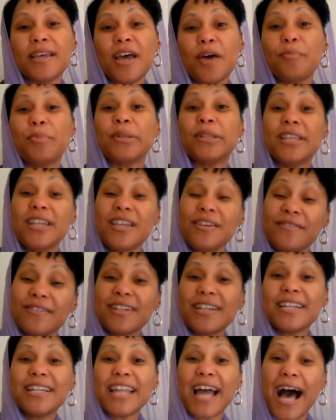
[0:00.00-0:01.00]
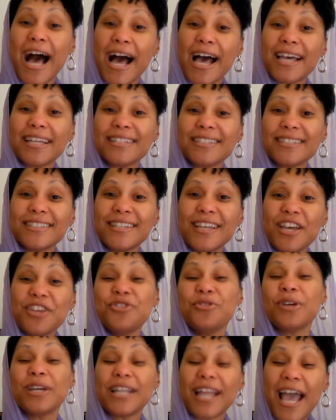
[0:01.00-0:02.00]
Believe it or not, you
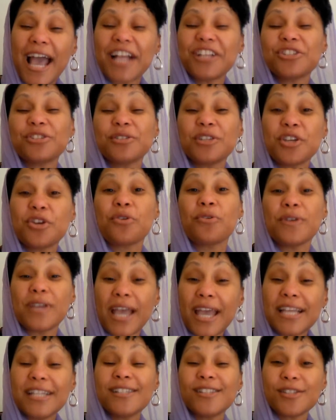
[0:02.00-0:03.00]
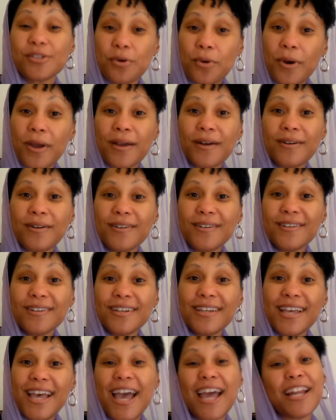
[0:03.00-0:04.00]
can actually create soil.
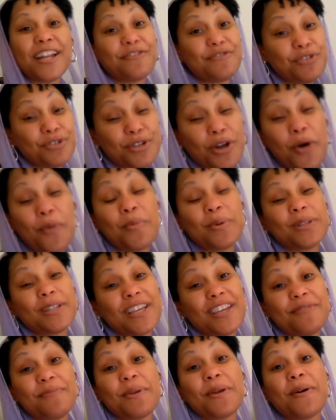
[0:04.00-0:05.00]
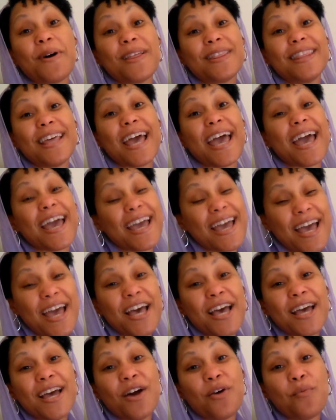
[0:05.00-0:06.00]
And if you don't believe me on that,
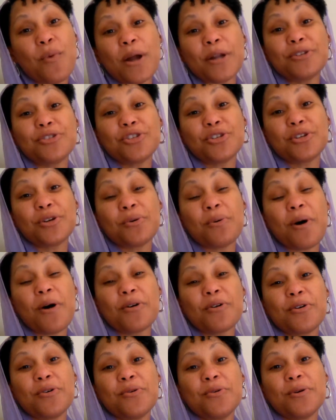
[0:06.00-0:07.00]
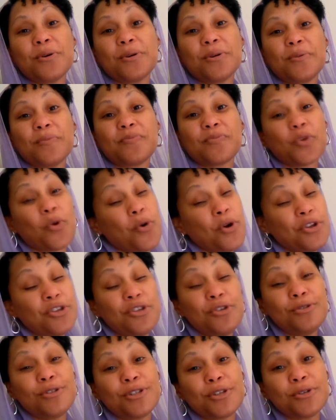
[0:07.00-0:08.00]
why don't you go on Google or
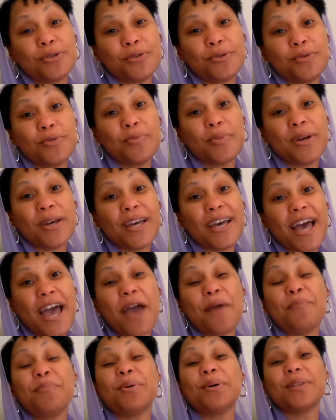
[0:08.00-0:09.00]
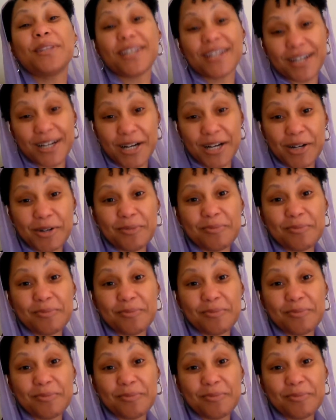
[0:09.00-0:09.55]
YouTube and pull it up?